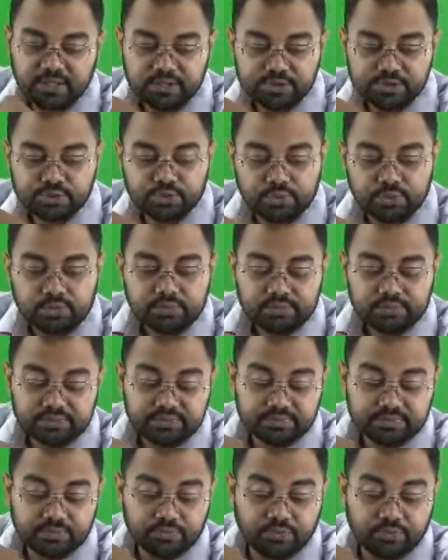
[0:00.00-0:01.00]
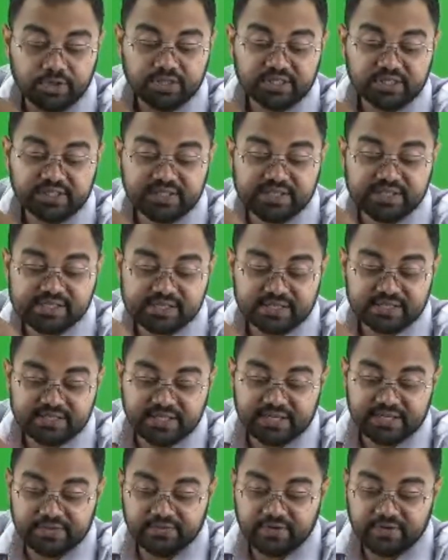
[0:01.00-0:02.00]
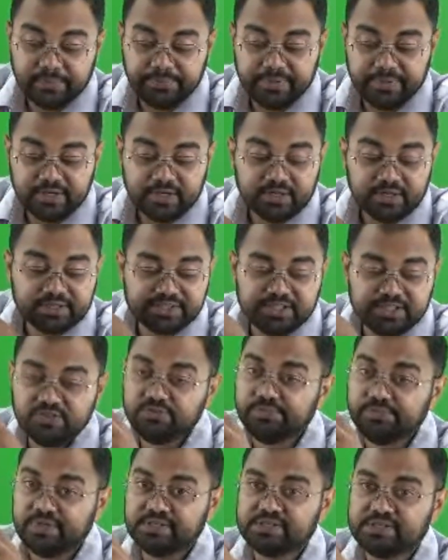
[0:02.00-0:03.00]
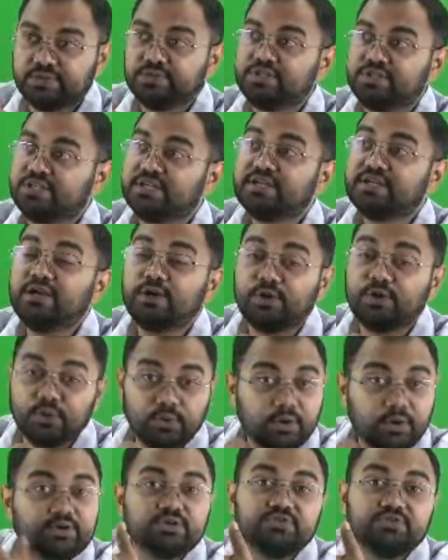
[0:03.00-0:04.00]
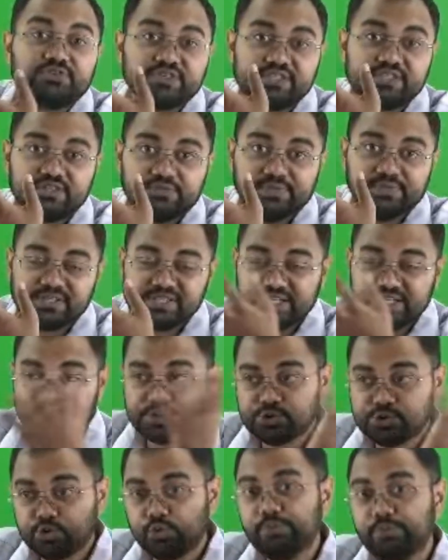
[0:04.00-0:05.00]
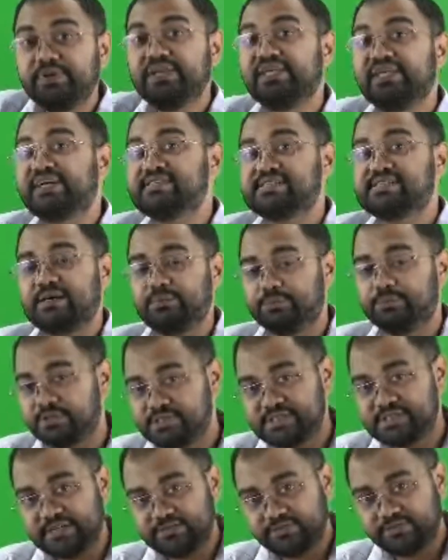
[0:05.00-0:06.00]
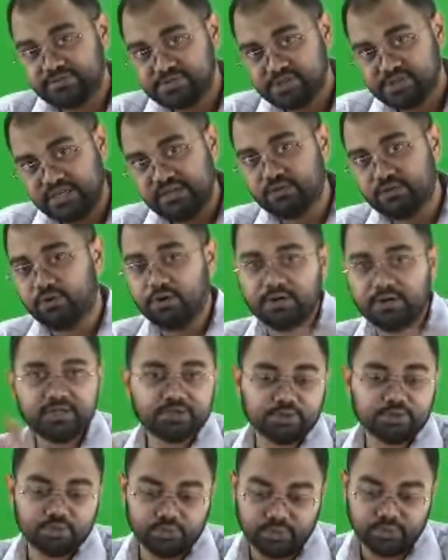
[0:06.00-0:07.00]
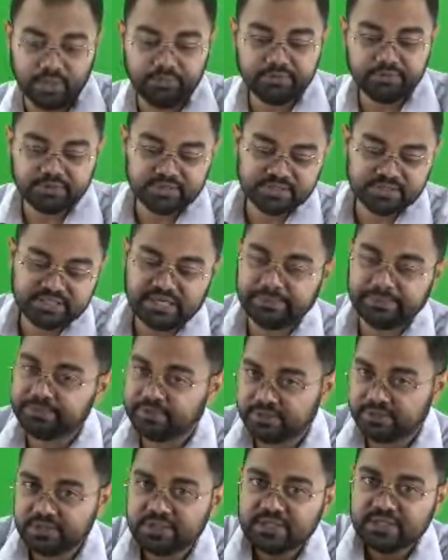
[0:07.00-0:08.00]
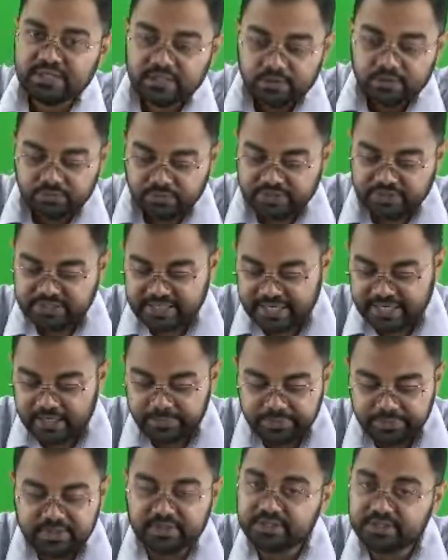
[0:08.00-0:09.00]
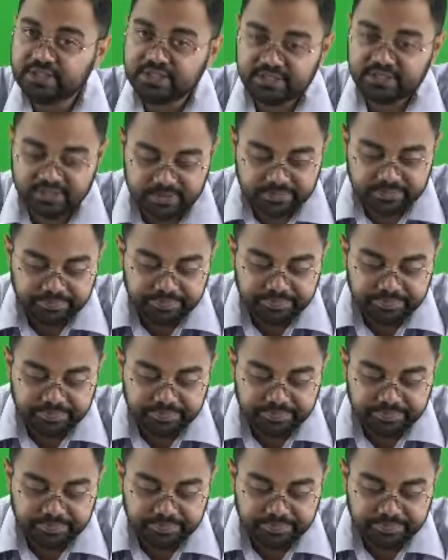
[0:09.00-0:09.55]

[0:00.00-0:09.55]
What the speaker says: So what are the research and developmental achievements? Now there are a lot of achievements. There are so many examples that we have seen all throughout the chapter, which can be written here.